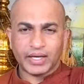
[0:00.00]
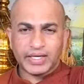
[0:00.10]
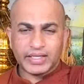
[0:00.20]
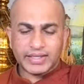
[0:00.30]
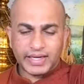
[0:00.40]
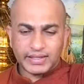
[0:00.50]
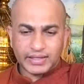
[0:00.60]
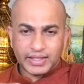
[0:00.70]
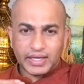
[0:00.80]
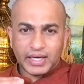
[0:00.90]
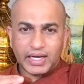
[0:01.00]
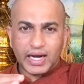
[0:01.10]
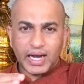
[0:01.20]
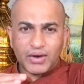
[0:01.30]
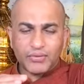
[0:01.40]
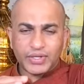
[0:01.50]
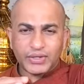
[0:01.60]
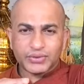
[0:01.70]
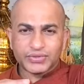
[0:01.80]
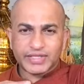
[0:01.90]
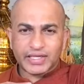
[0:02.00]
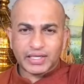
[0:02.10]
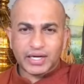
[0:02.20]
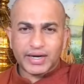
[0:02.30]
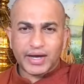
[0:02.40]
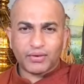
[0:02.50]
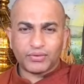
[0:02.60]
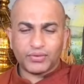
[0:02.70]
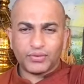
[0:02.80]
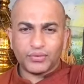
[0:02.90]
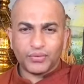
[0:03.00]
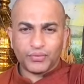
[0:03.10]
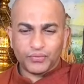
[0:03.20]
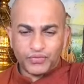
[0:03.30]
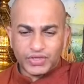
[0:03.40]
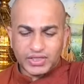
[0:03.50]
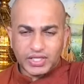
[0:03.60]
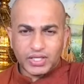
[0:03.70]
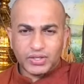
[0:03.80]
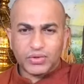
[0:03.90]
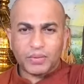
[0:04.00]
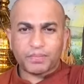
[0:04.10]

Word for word: it and allow it to settle down within your